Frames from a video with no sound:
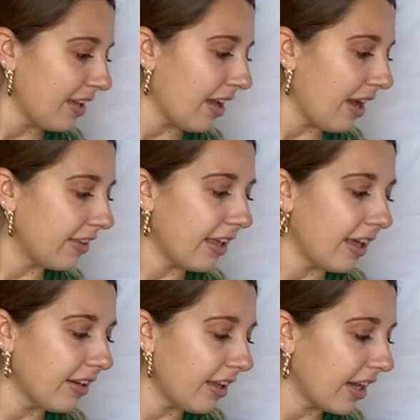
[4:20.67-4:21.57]
And
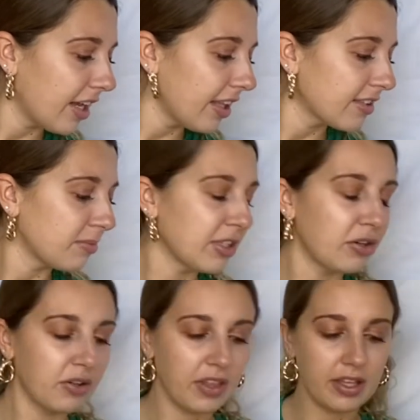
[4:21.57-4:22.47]
then I got like some little
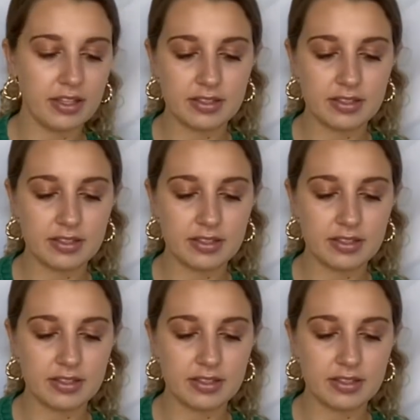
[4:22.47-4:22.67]
things.